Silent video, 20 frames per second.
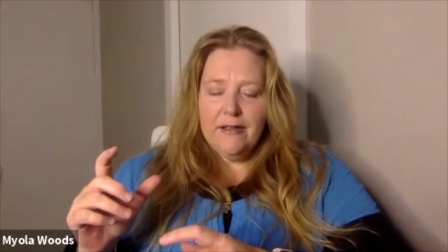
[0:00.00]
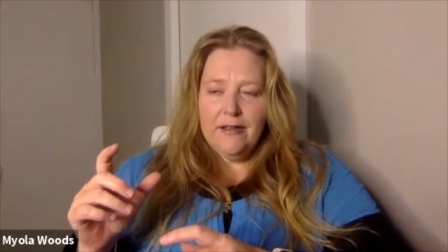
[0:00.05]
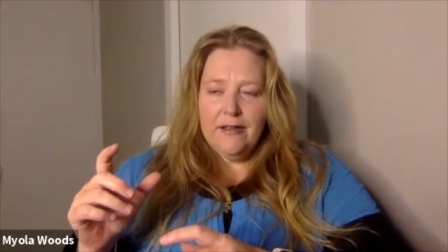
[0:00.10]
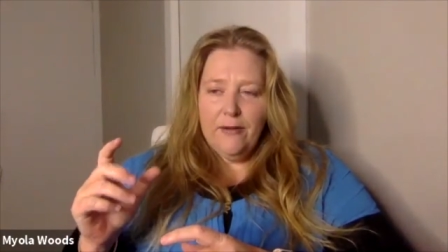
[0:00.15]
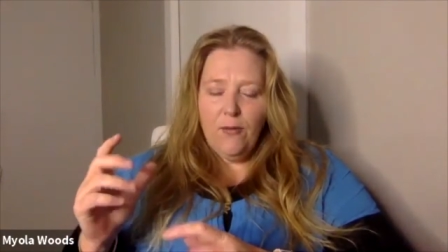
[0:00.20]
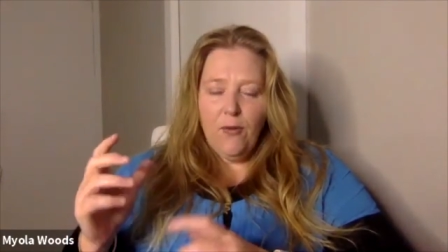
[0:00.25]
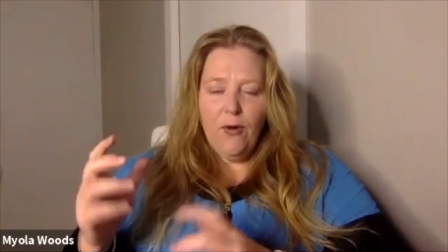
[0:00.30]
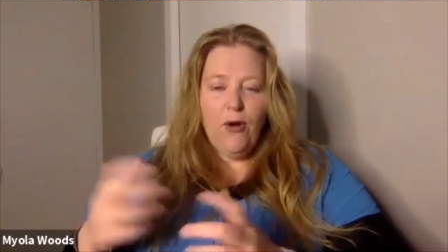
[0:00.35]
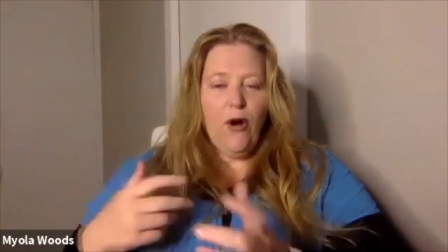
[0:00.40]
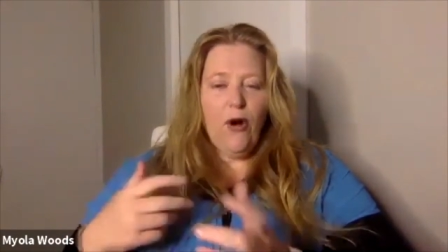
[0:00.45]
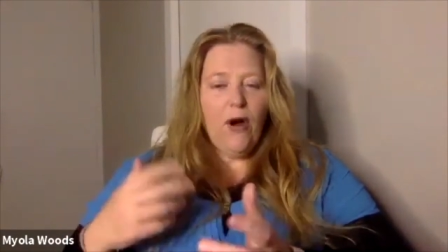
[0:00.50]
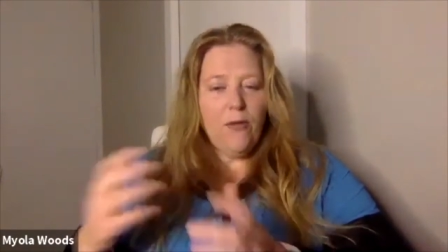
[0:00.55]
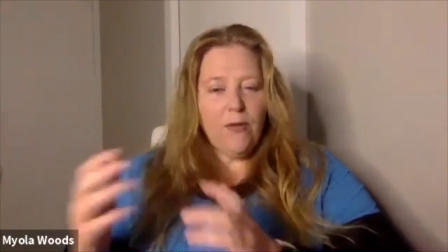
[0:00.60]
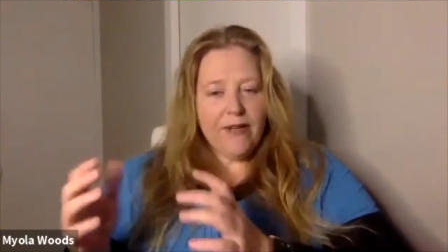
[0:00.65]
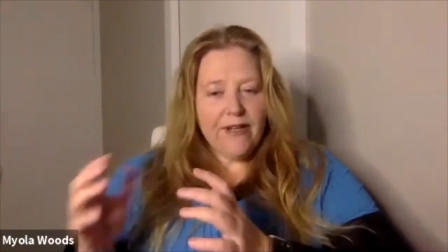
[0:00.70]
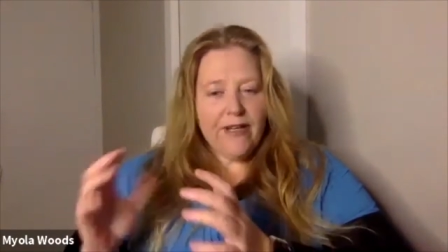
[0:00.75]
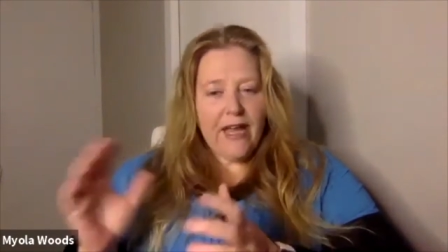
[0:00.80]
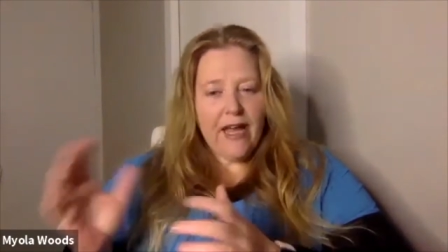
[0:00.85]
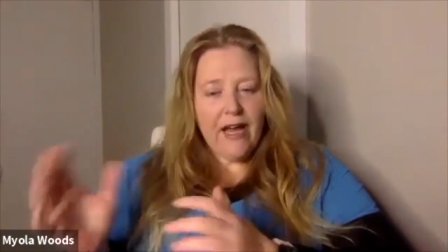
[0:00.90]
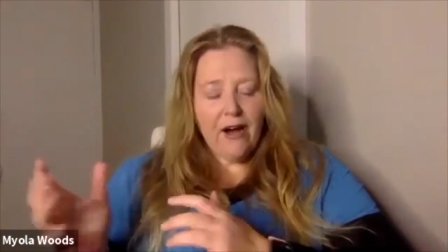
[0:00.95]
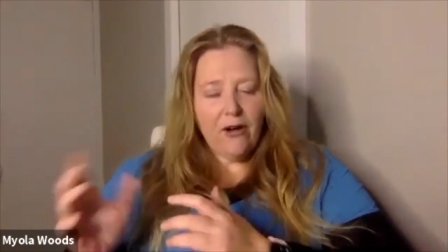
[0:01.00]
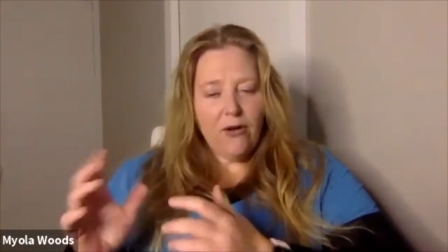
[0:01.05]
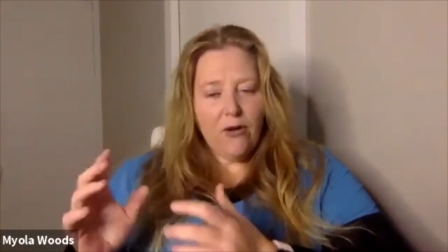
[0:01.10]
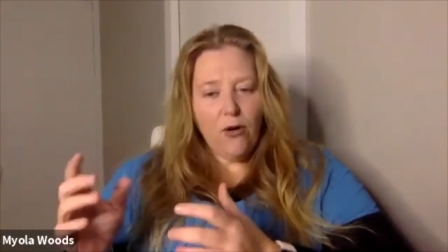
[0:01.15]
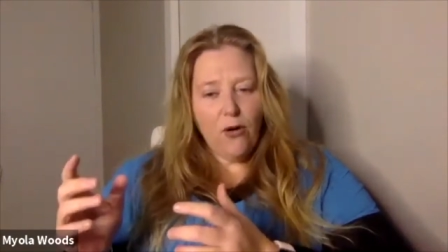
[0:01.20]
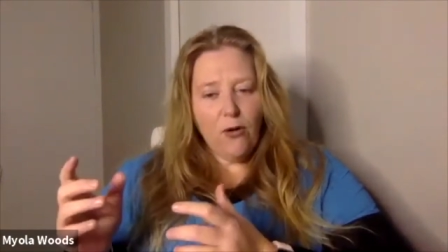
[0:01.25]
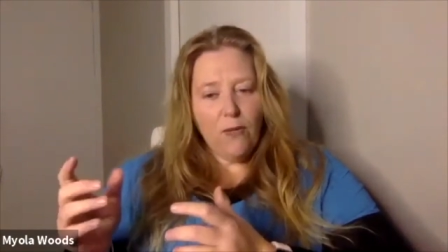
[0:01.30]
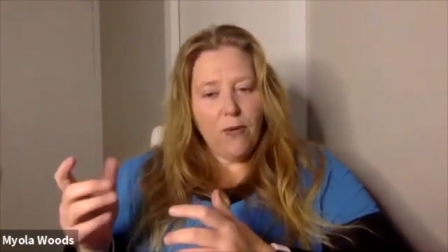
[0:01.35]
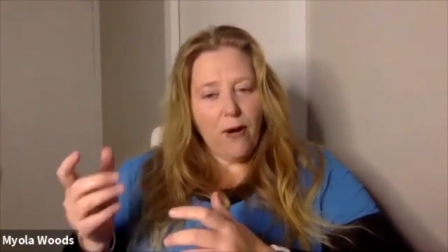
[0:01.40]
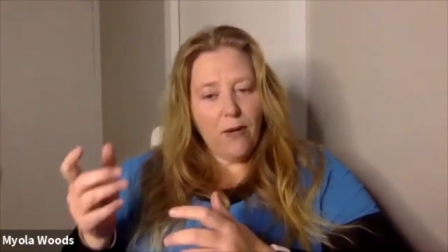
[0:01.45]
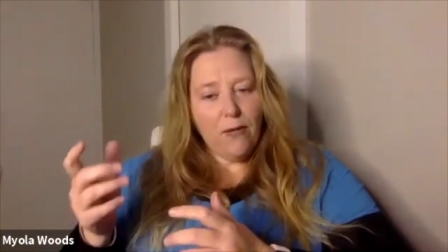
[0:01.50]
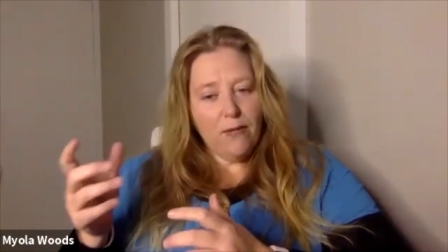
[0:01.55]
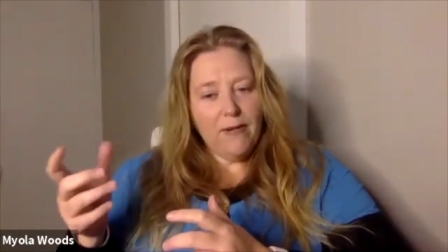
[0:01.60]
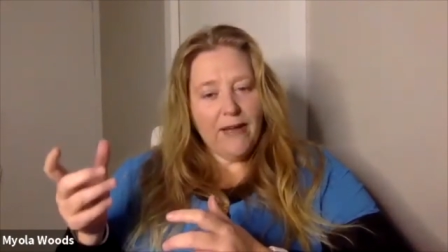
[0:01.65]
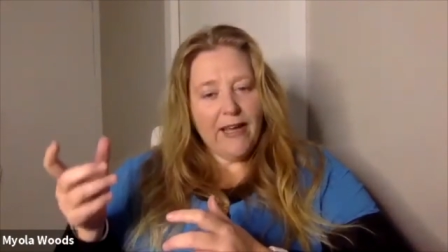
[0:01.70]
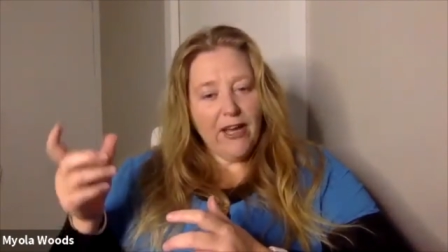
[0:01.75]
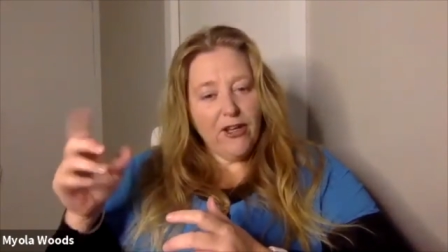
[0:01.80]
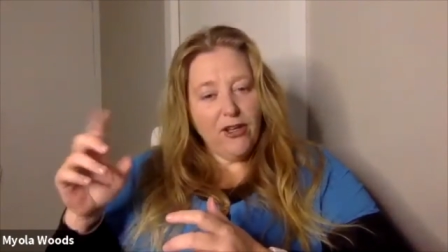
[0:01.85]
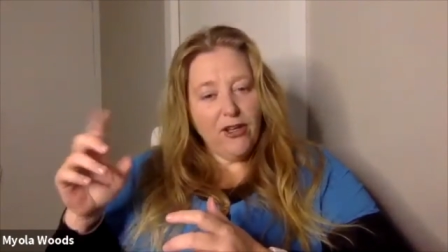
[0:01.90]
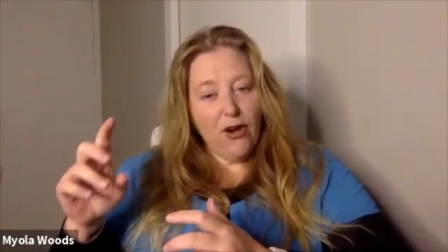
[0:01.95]
what I would now call probably
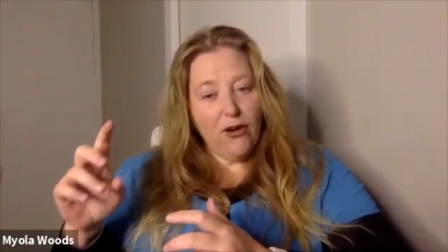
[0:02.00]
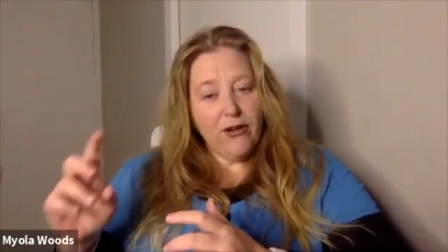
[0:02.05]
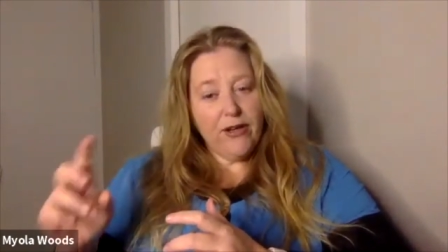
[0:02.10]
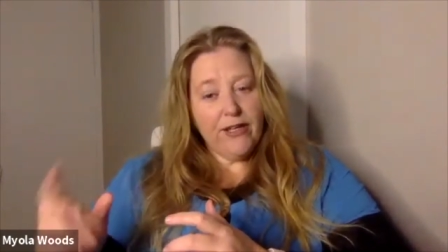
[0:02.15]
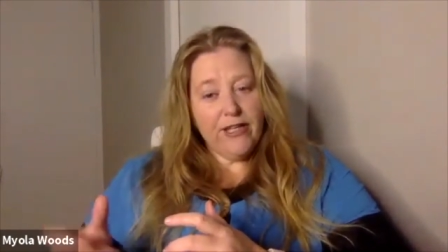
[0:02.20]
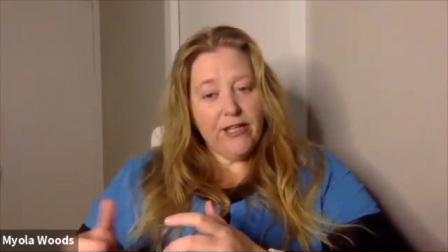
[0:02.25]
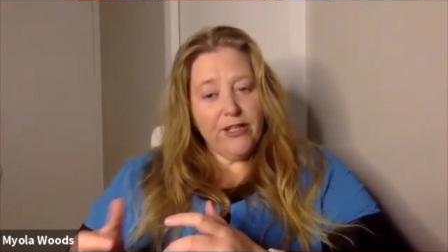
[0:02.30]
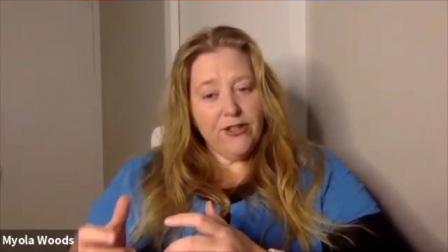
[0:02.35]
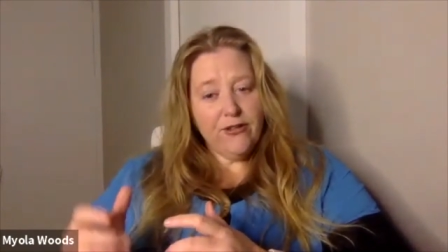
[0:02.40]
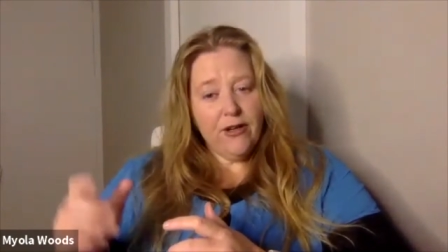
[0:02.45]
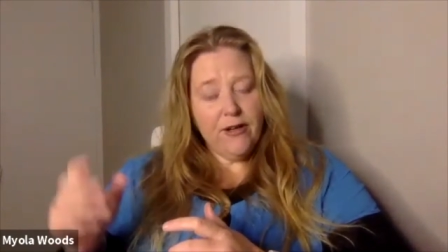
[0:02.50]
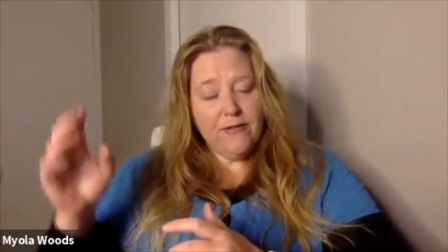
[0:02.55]
a yoga nidra,